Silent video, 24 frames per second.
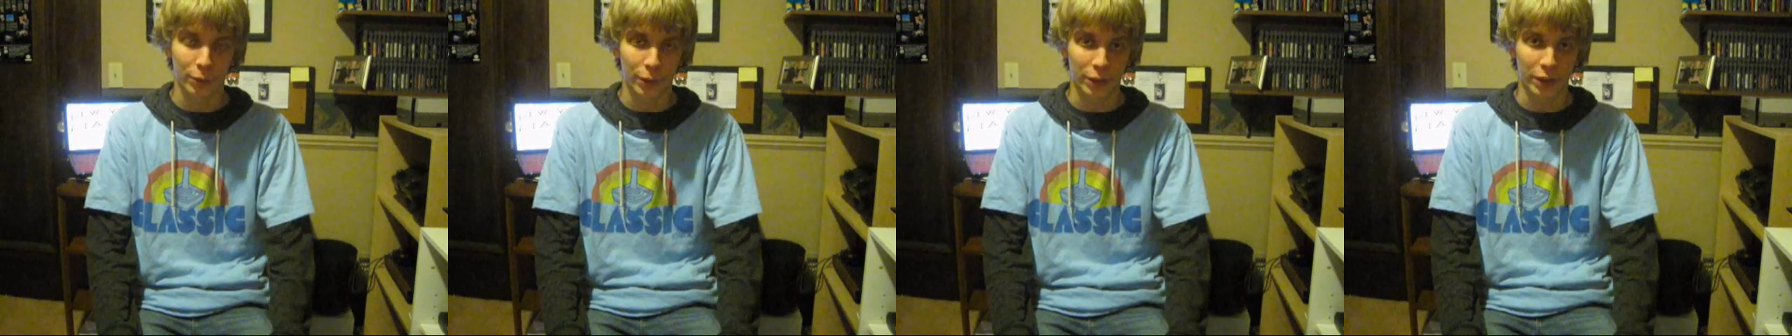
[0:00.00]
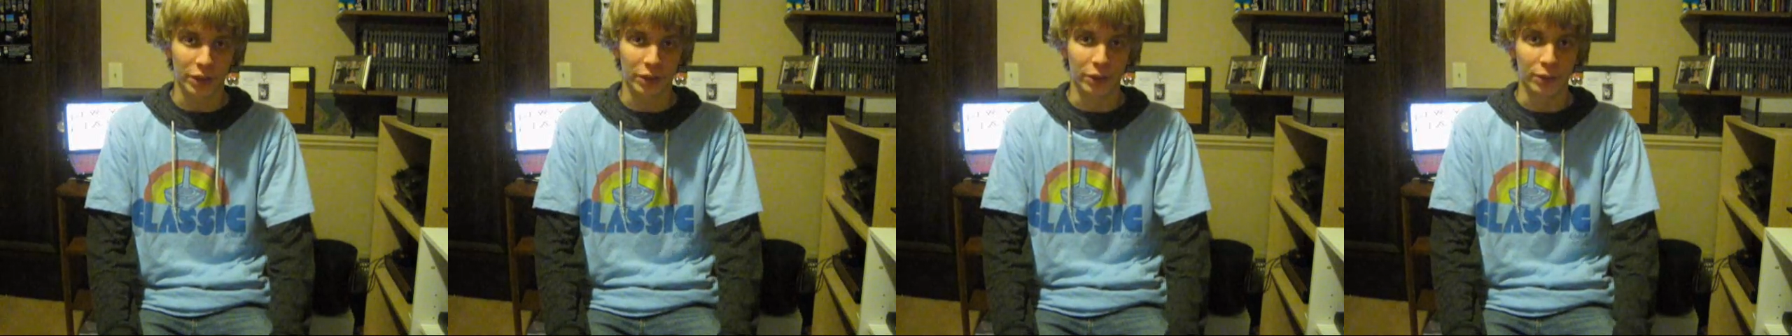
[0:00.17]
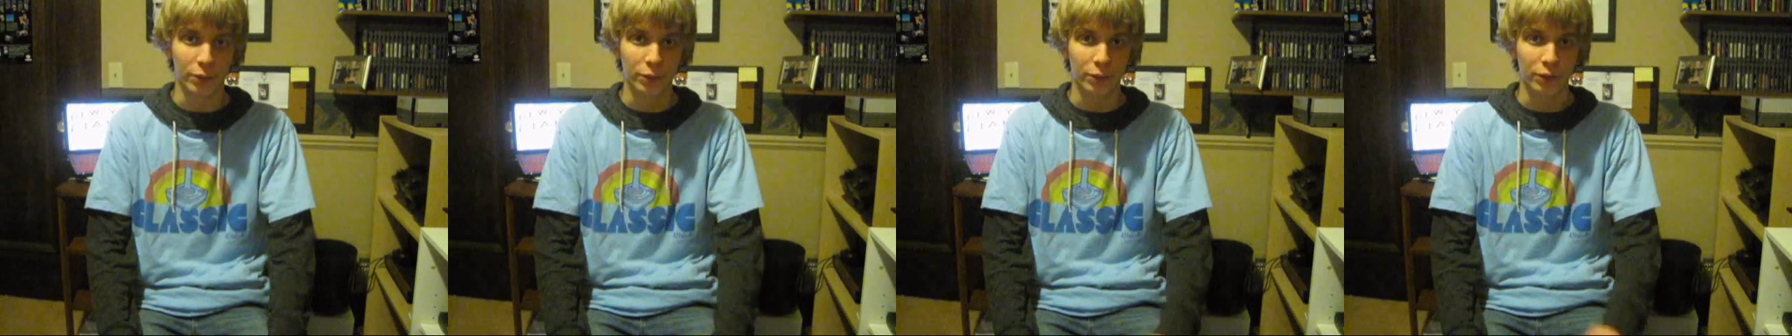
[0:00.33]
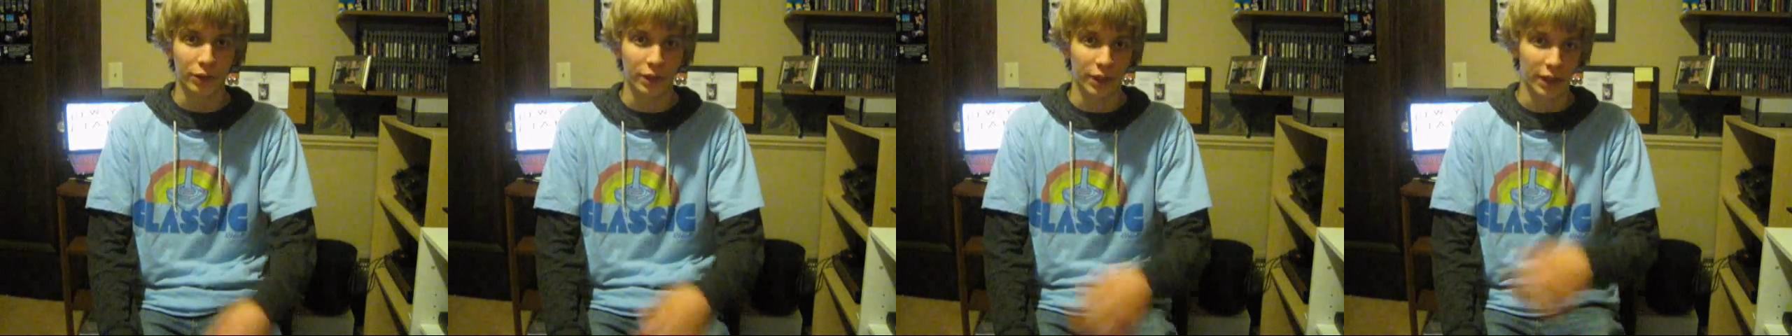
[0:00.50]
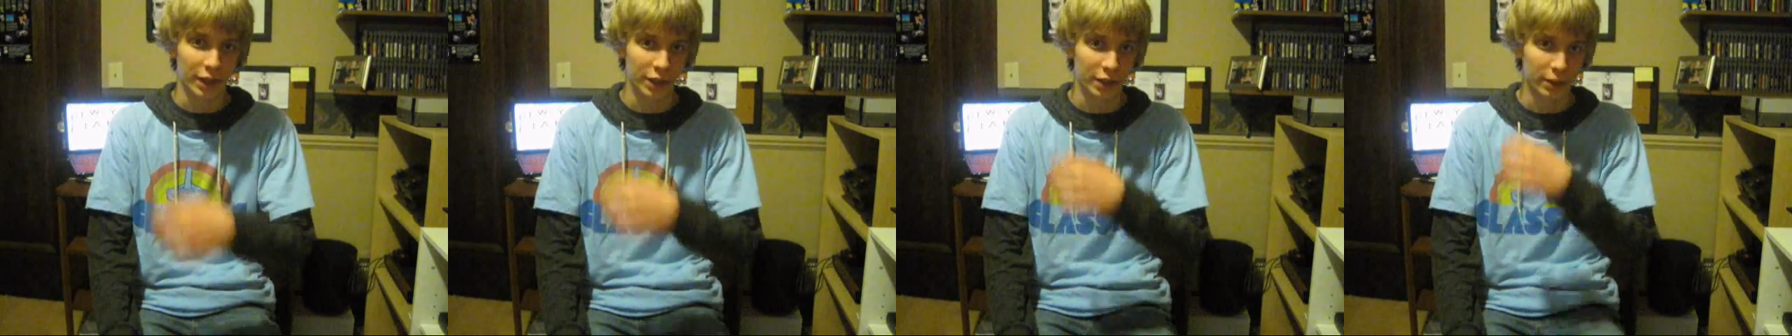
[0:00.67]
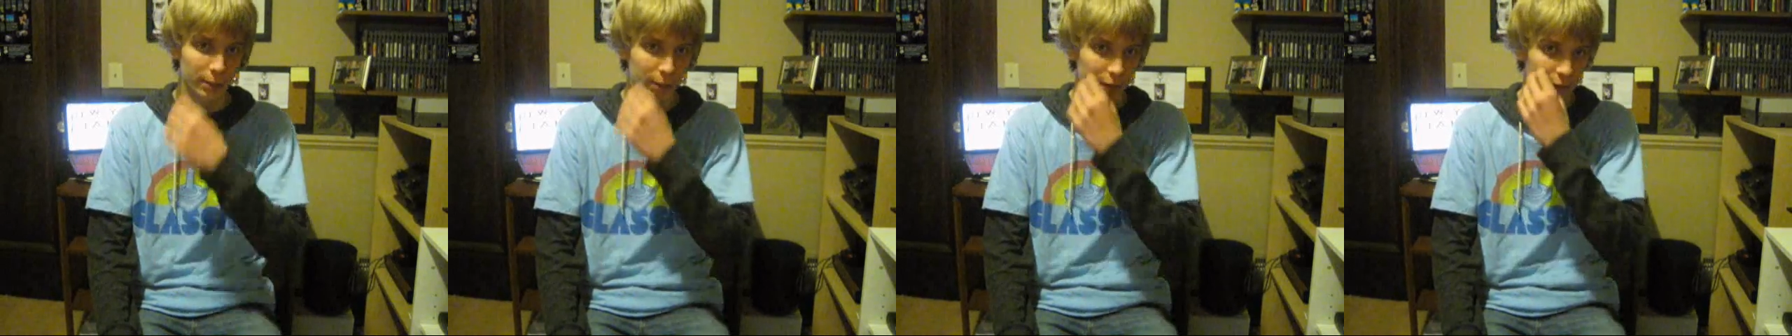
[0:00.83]
what I use to
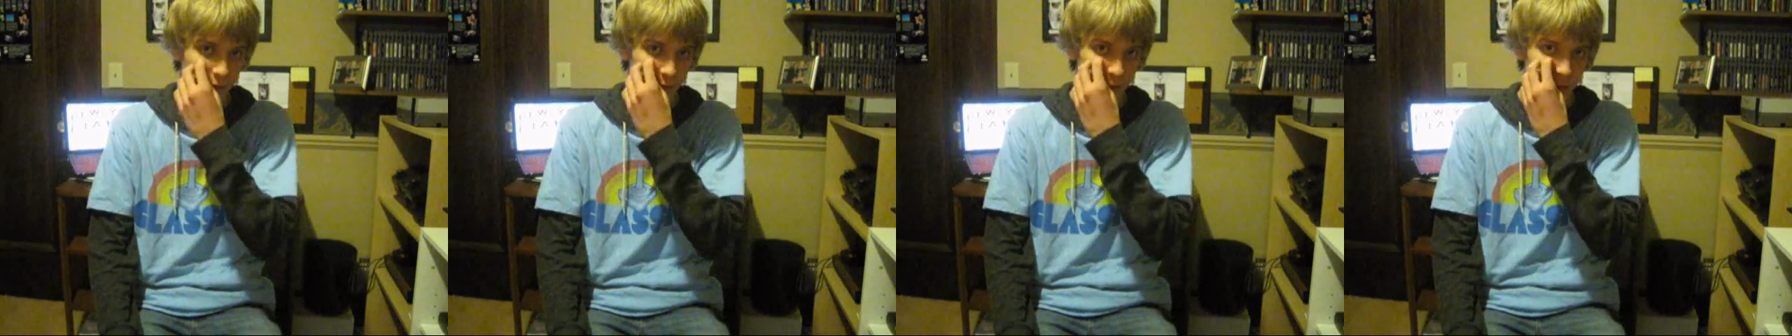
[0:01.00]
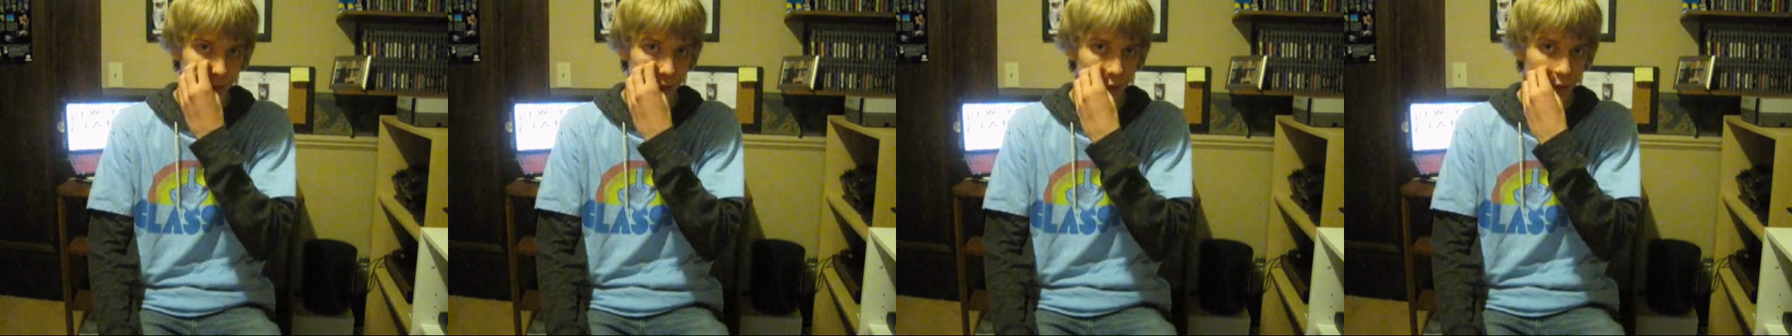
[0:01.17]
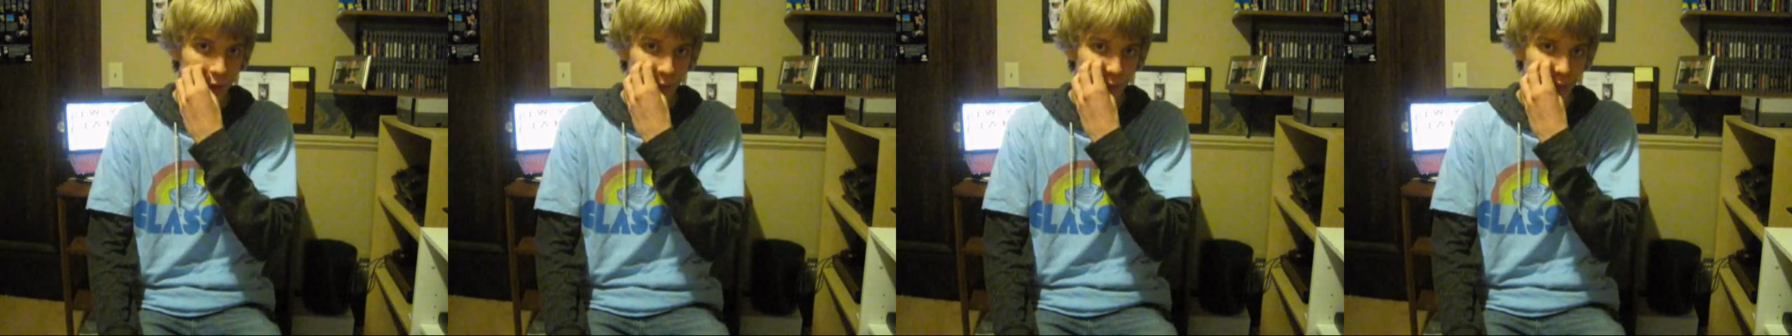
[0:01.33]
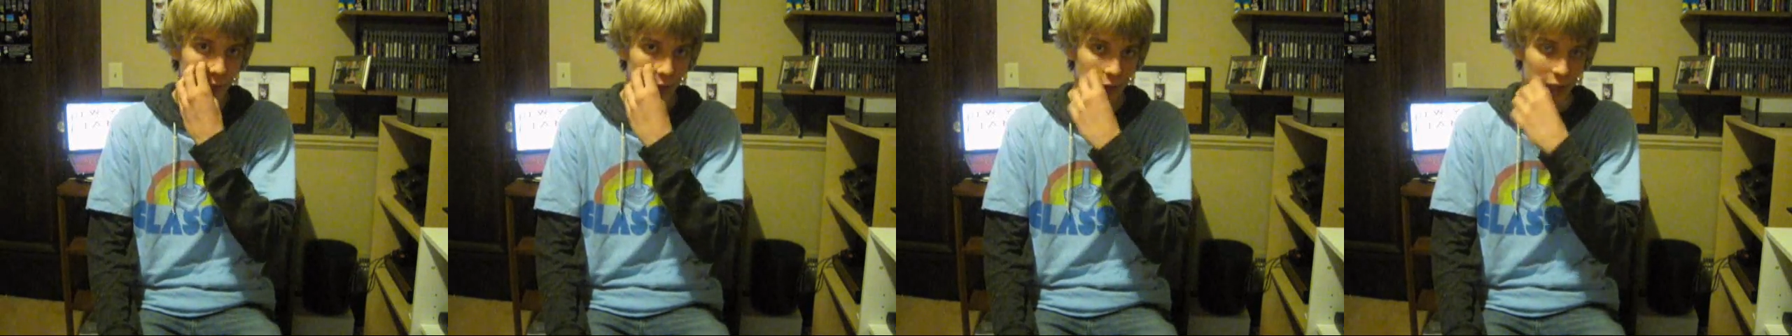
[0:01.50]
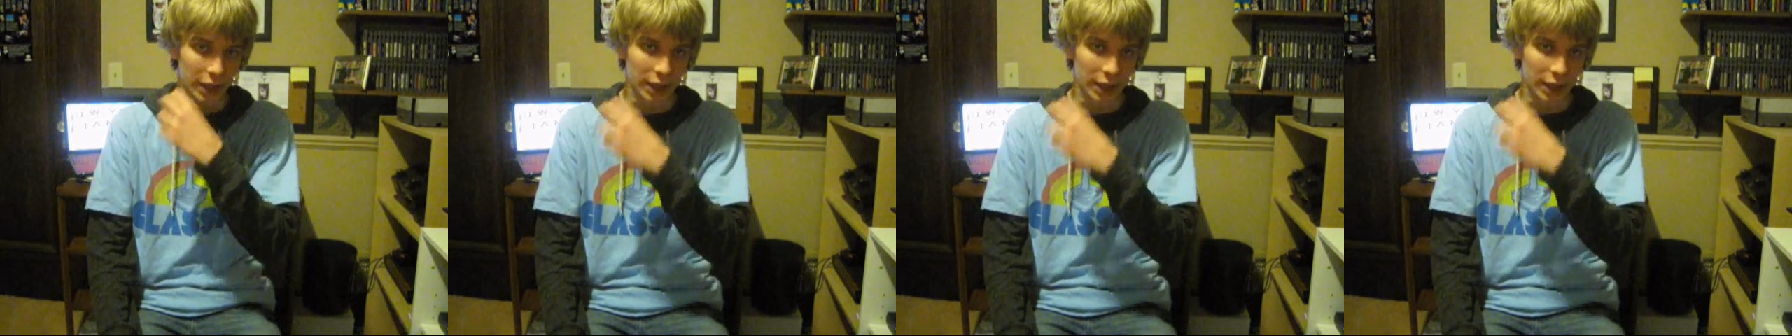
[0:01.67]
edit my videos,